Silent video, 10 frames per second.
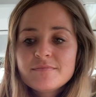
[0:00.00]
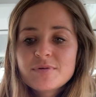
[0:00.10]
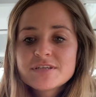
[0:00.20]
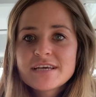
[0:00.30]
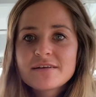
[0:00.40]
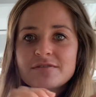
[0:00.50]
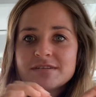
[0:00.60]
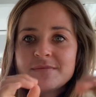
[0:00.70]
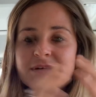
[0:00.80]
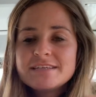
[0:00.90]
puts like little
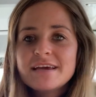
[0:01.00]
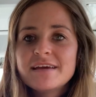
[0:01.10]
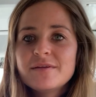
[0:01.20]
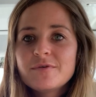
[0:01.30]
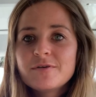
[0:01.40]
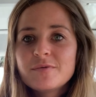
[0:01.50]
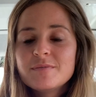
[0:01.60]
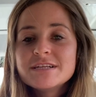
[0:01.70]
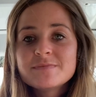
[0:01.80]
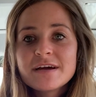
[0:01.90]
snippets in a
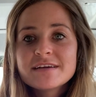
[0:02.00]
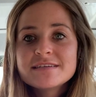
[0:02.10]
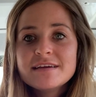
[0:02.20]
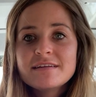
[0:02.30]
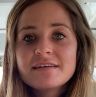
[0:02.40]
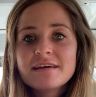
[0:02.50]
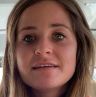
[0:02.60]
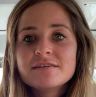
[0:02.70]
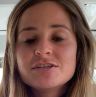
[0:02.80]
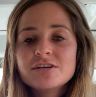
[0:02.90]
women's magazine,
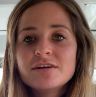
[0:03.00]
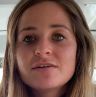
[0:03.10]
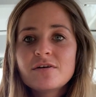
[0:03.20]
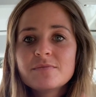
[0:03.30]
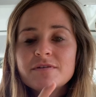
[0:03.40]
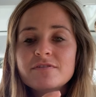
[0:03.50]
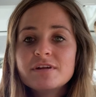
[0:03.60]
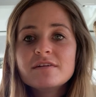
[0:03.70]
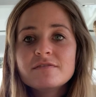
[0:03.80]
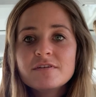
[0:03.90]
and she called me for an
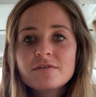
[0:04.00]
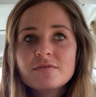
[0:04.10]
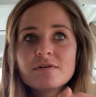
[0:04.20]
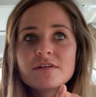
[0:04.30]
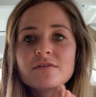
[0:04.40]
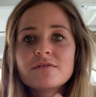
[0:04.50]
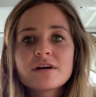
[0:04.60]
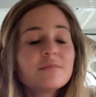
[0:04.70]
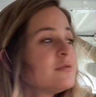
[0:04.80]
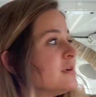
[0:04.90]
interview a
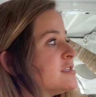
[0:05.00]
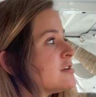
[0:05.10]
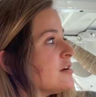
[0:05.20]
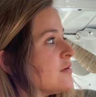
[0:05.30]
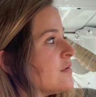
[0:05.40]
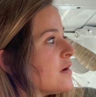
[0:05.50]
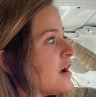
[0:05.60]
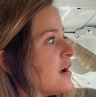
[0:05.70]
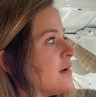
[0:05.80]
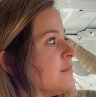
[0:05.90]
couple of months ago. So
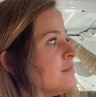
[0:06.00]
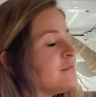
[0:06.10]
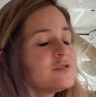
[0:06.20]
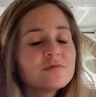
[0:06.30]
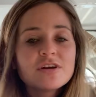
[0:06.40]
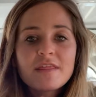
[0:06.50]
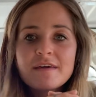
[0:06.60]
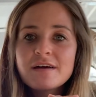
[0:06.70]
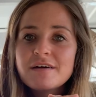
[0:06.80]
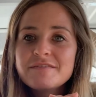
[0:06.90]
I'm trying to
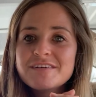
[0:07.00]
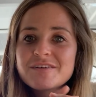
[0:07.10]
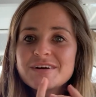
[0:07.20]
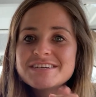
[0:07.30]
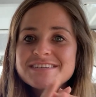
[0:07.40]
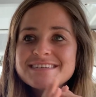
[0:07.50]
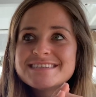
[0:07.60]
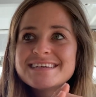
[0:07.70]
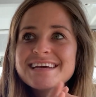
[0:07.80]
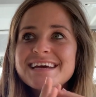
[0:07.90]
think of the
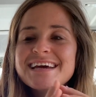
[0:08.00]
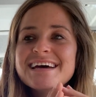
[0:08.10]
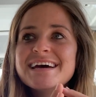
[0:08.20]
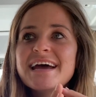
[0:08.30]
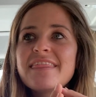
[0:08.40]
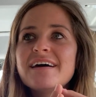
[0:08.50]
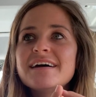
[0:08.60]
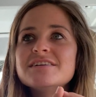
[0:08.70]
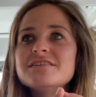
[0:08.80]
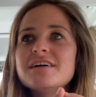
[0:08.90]
questions
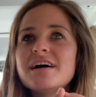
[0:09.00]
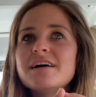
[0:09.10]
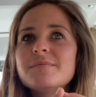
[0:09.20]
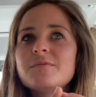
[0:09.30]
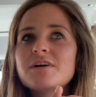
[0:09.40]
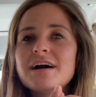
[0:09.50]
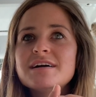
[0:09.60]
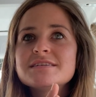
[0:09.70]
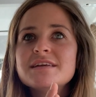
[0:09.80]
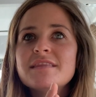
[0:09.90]
that were
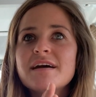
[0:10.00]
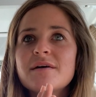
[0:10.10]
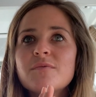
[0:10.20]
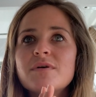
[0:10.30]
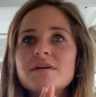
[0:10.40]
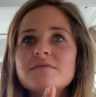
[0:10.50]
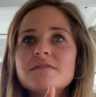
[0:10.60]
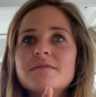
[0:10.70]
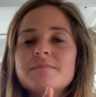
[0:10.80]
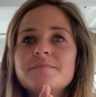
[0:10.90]
asked in that. One of
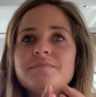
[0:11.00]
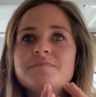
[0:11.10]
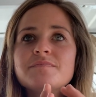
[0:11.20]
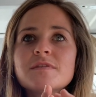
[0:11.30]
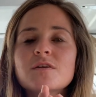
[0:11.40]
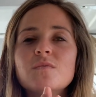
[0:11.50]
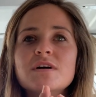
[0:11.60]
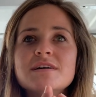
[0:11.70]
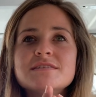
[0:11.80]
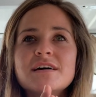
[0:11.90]
them
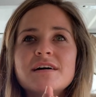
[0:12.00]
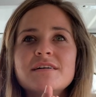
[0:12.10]
was,